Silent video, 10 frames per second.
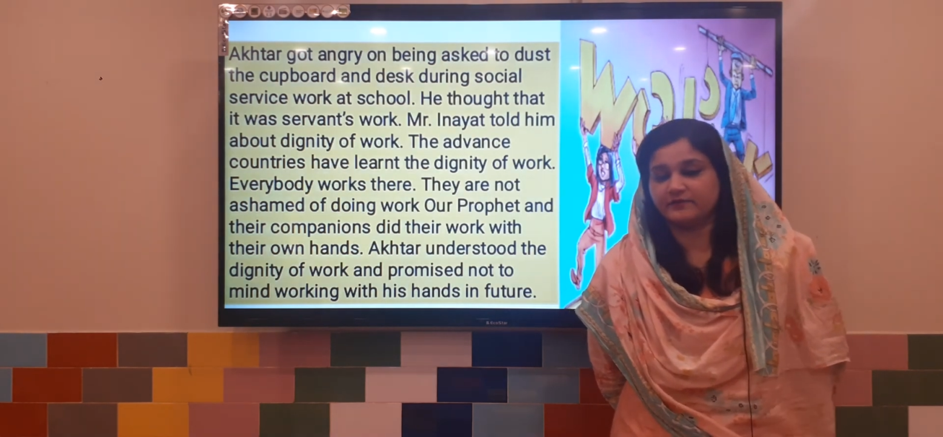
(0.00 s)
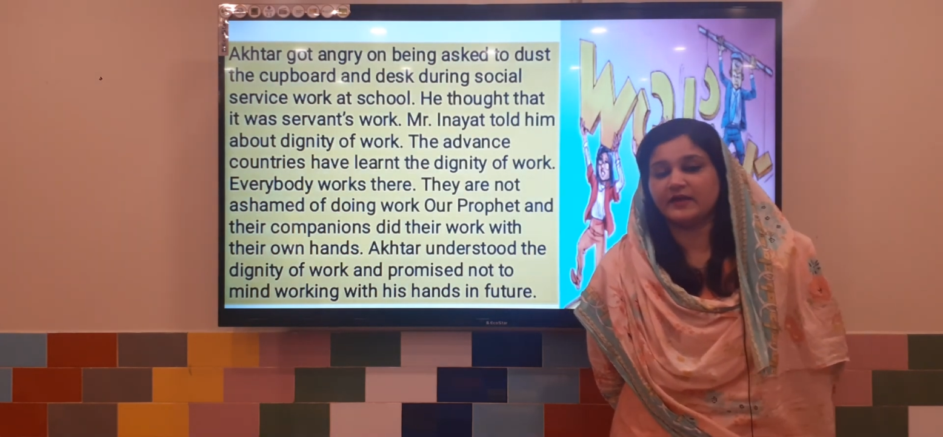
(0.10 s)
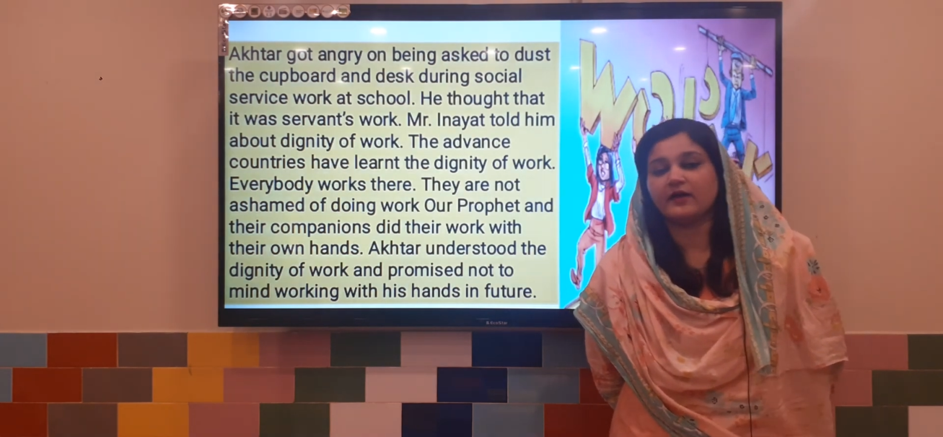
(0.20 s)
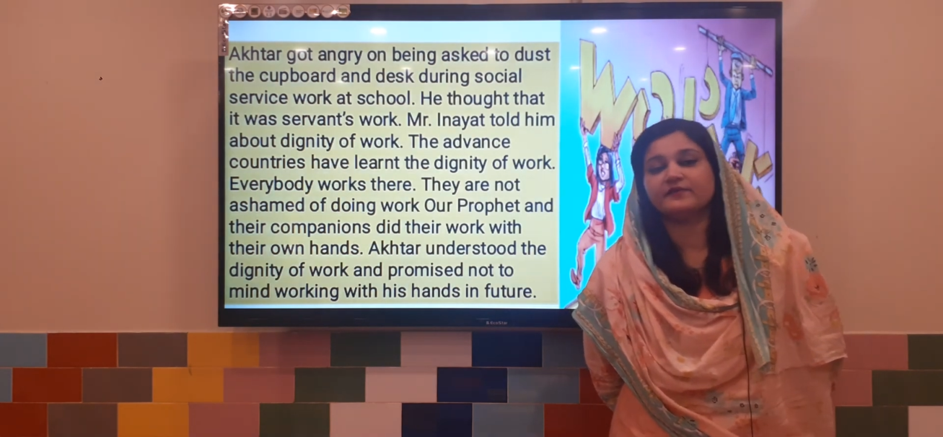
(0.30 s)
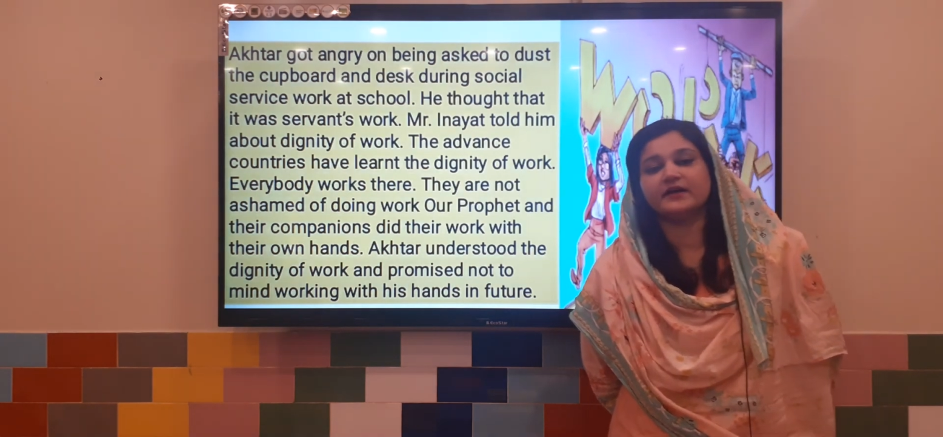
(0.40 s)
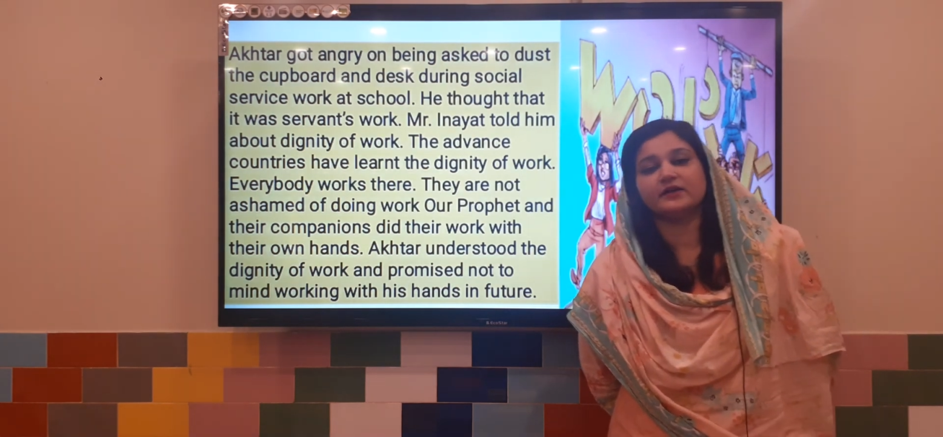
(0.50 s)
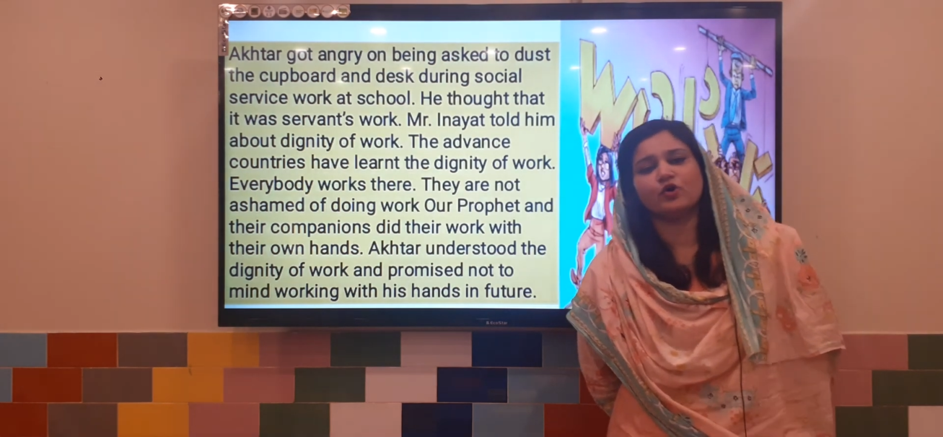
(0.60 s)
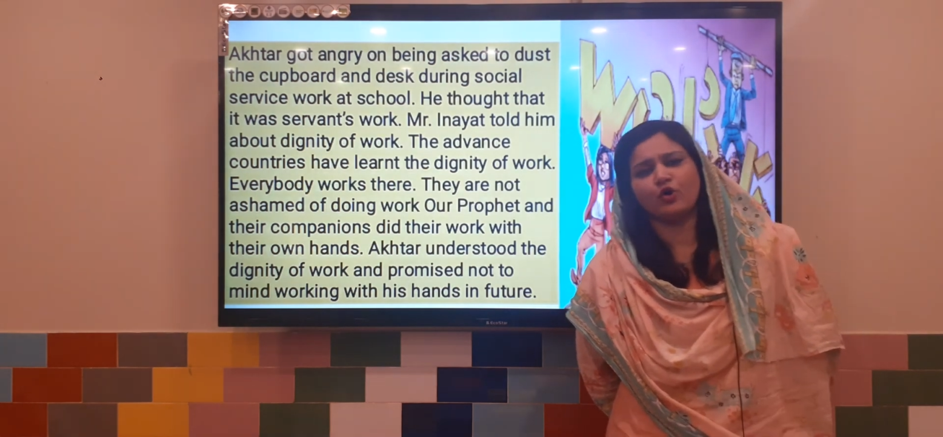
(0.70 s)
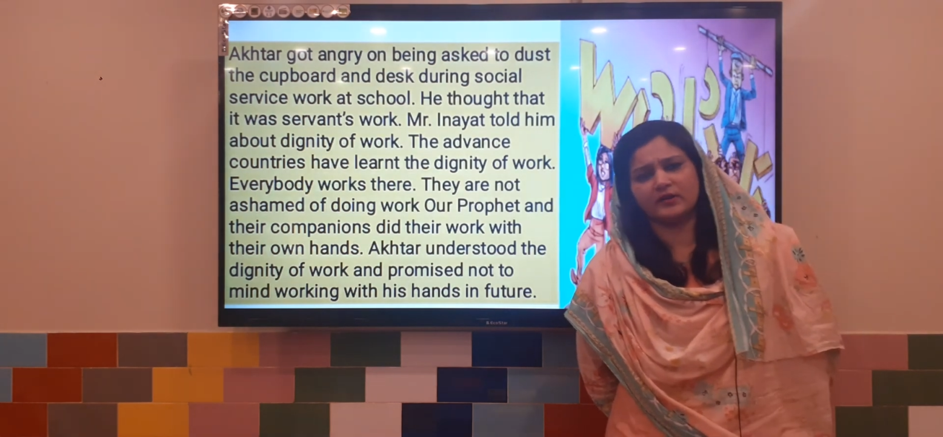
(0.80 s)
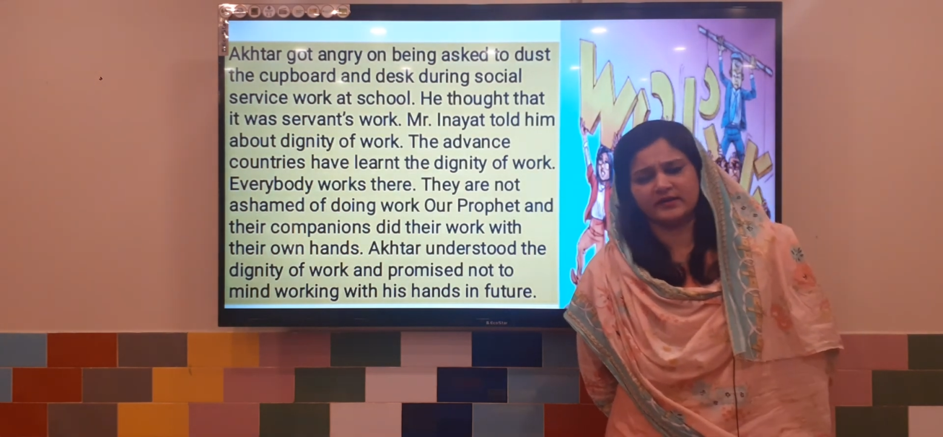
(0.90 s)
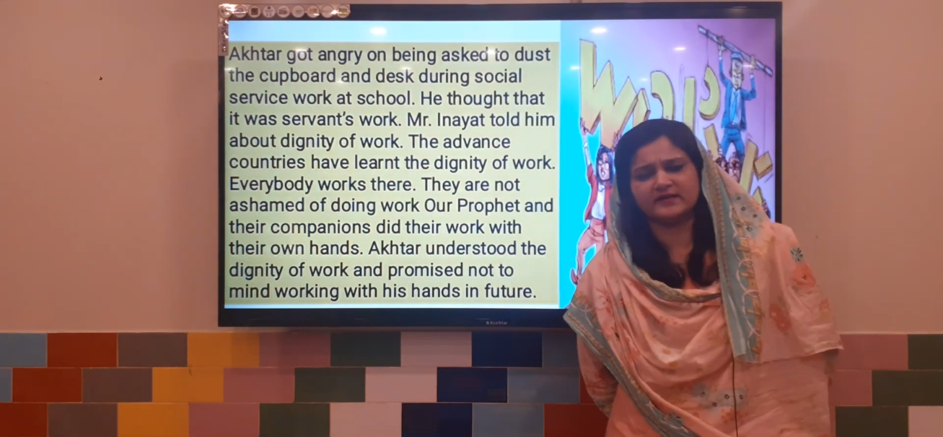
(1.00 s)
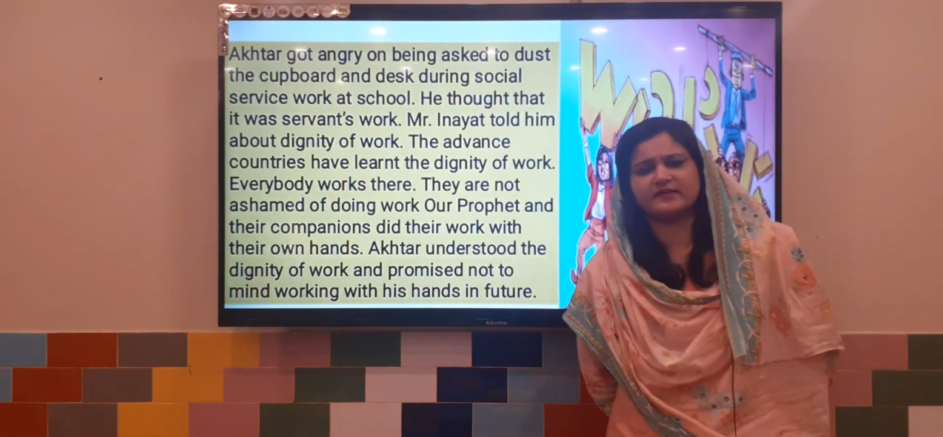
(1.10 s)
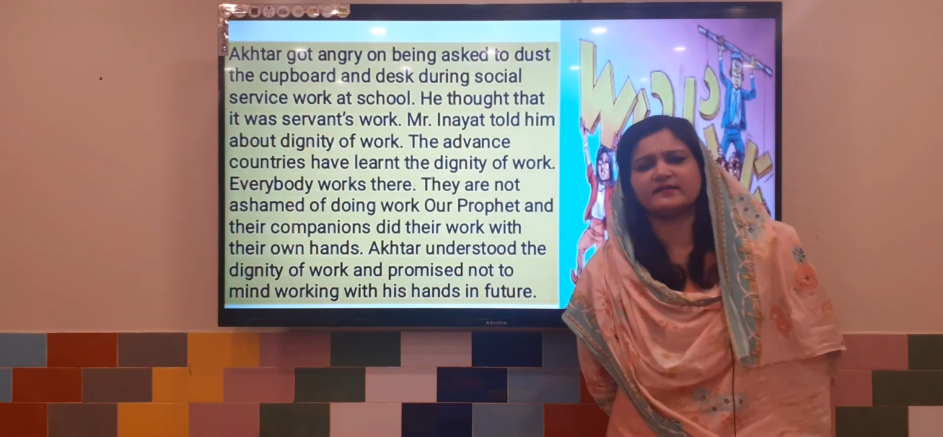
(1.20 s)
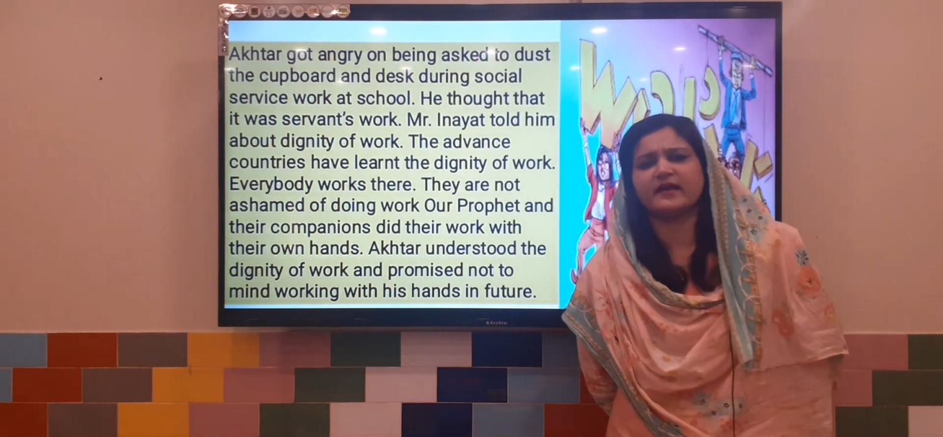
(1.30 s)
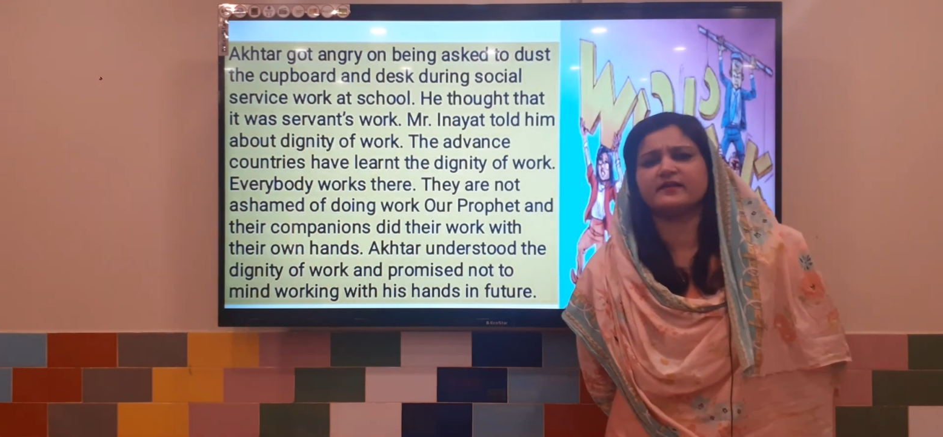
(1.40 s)
We have done all the
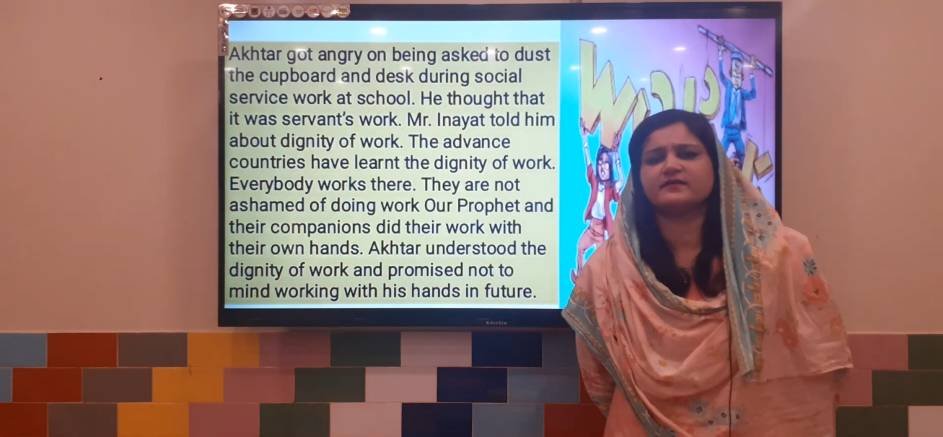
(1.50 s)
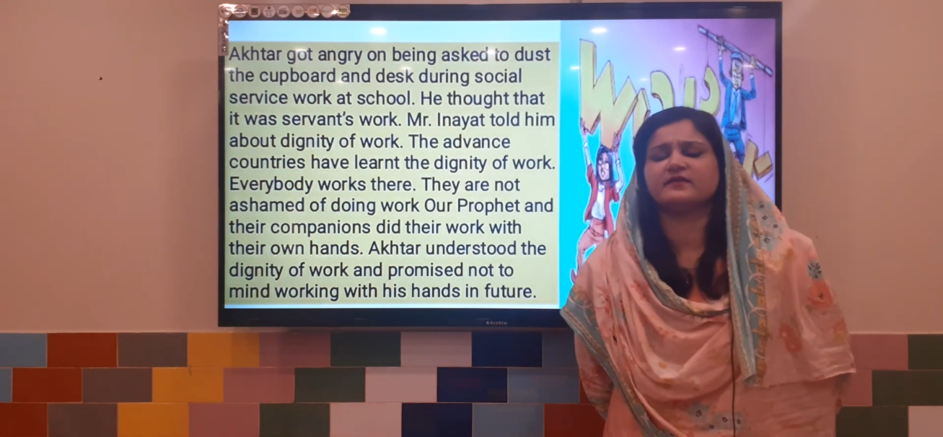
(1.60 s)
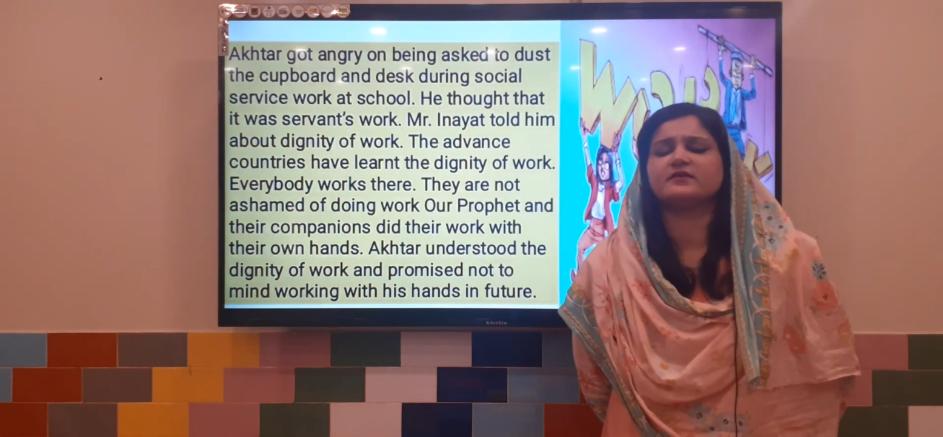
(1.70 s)
exercises